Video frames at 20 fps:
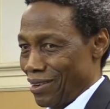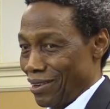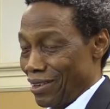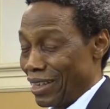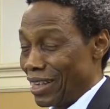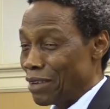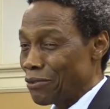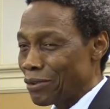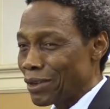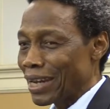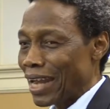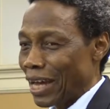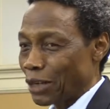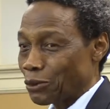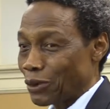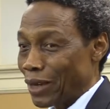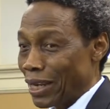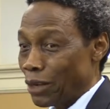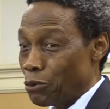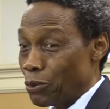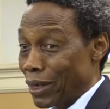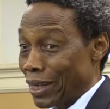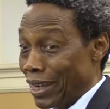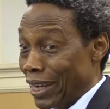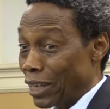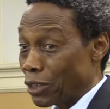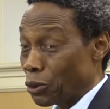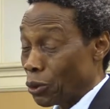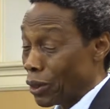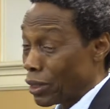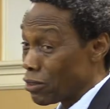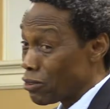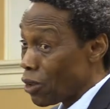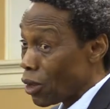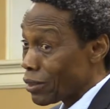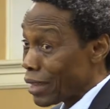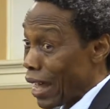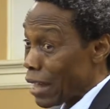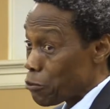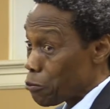Living actually with nature. It's
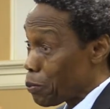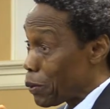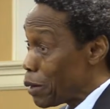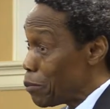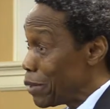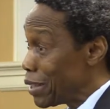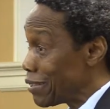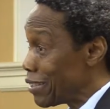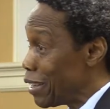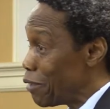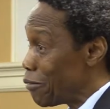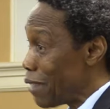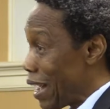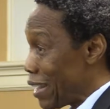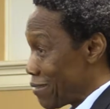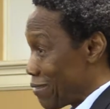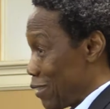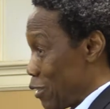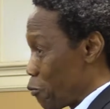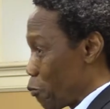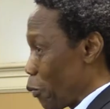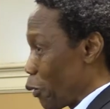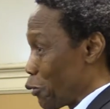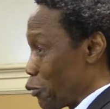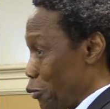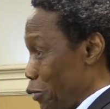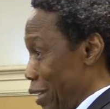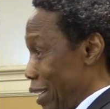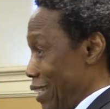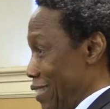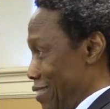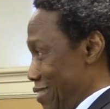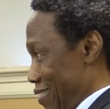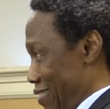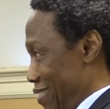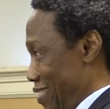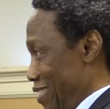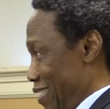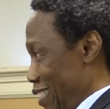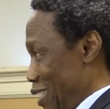not as primitive as it's portrayed,
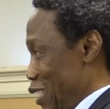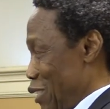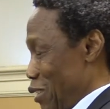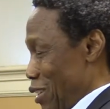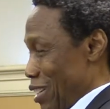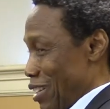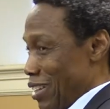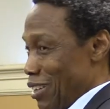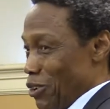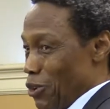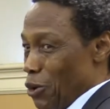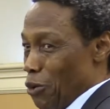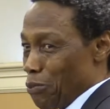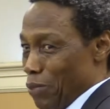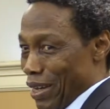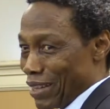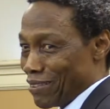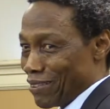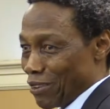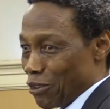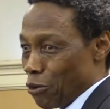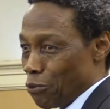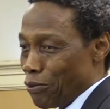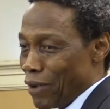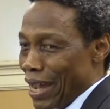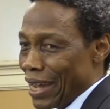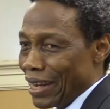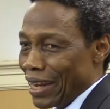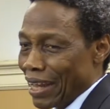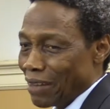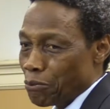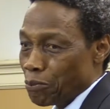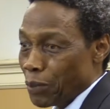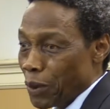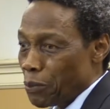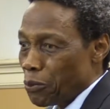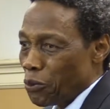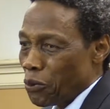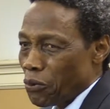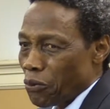you know, but you find that
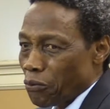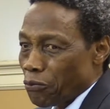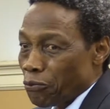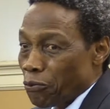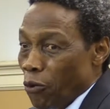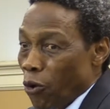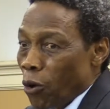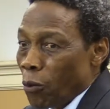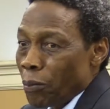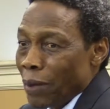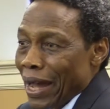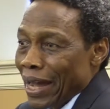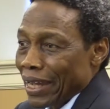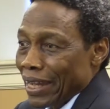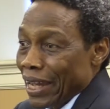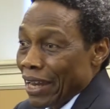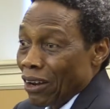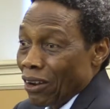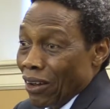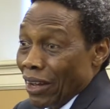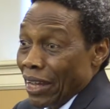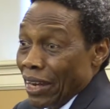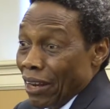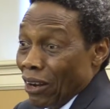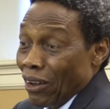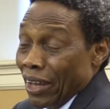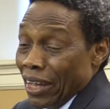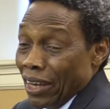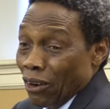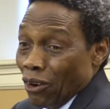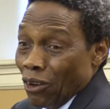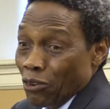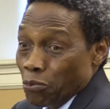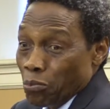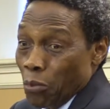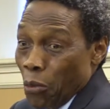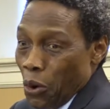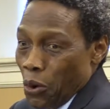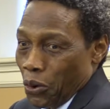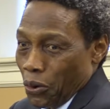people fall back a lot
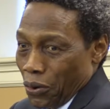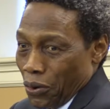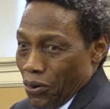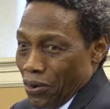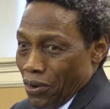more